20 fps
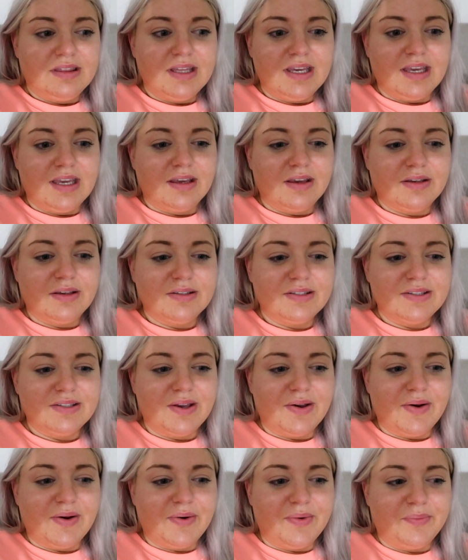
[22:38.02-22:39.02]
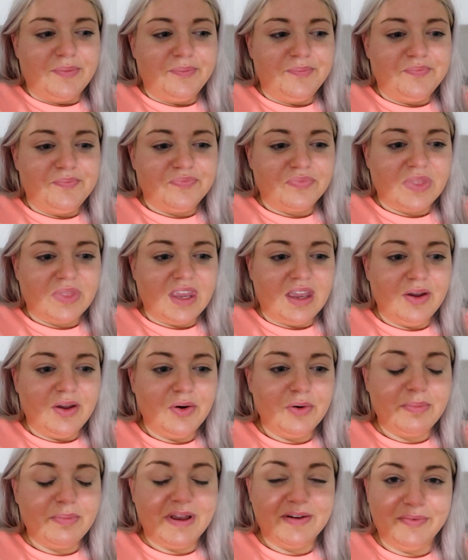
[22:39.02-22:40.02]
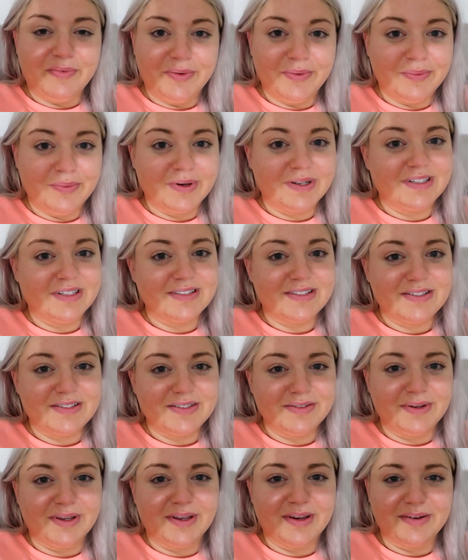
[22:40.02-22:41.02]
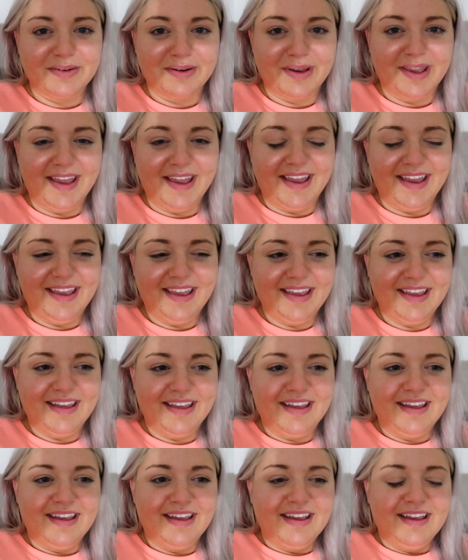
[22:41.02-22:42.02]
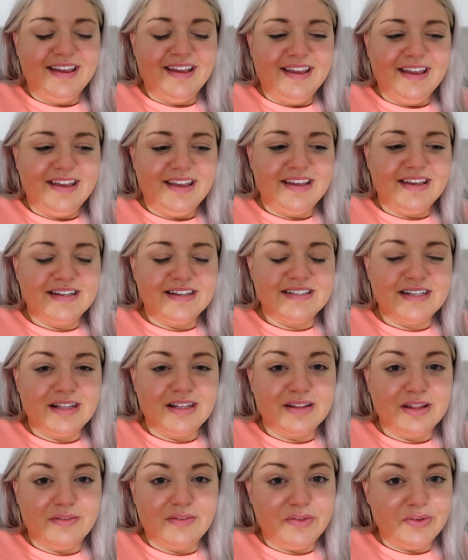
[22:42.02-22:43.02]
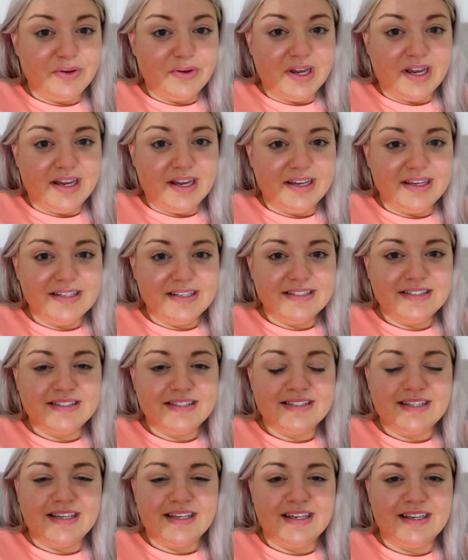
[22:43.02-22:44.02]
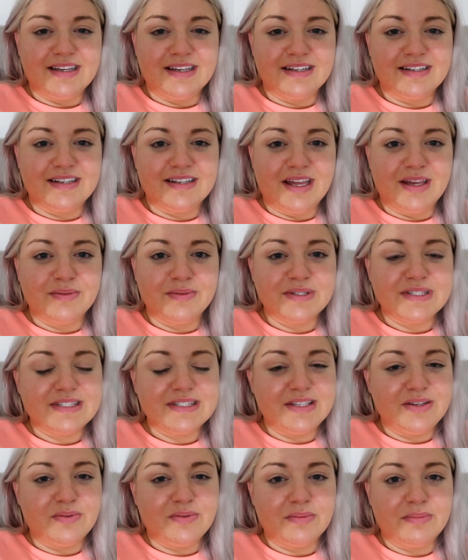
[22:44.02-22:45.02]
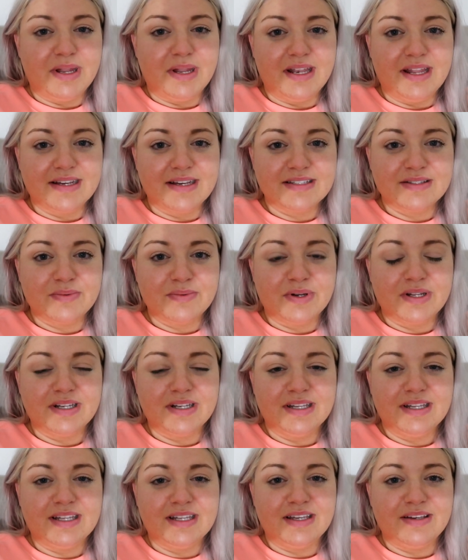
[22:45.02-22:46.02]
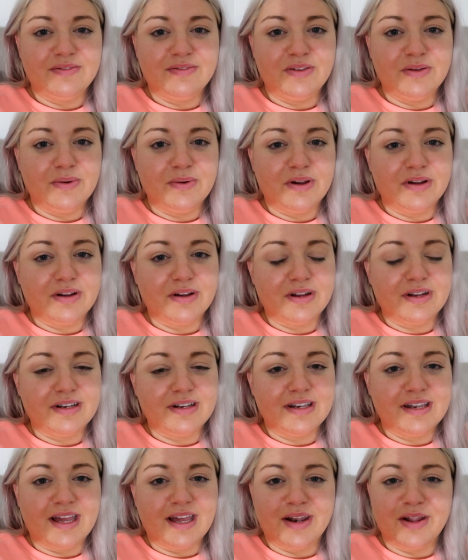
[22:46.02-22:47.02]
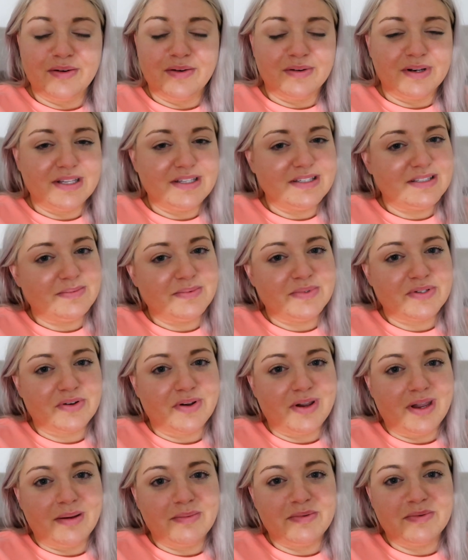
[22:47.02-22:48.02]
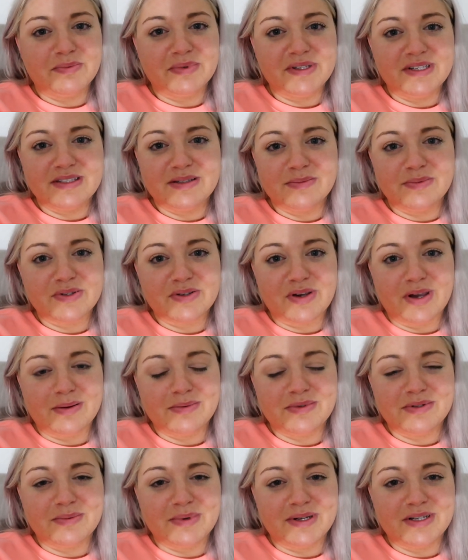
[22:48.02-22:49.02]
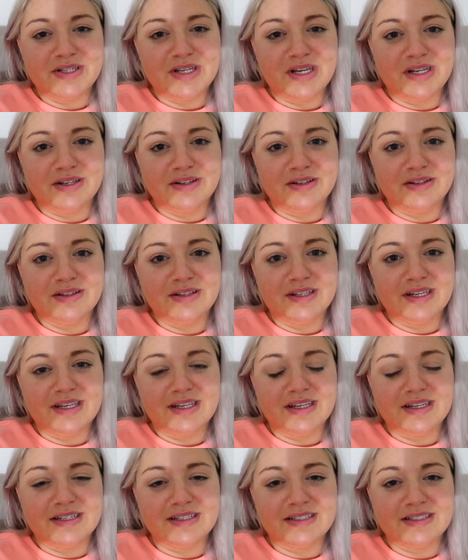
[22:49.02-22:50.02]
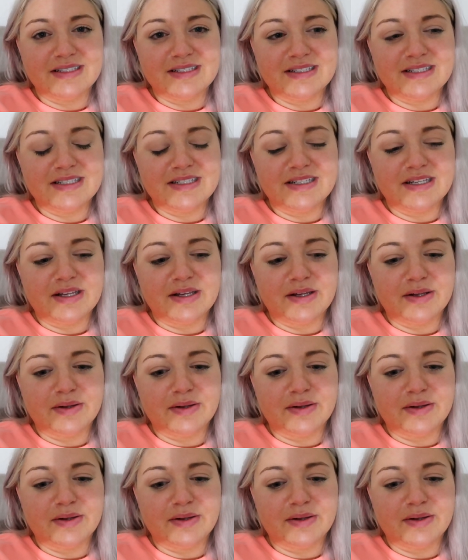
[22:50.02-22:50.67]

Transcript: thing. So I hope everyone is doing okay, and I love you guys, and I will see you in my next one. If you are not already subscribed, please subscribe to my channel, and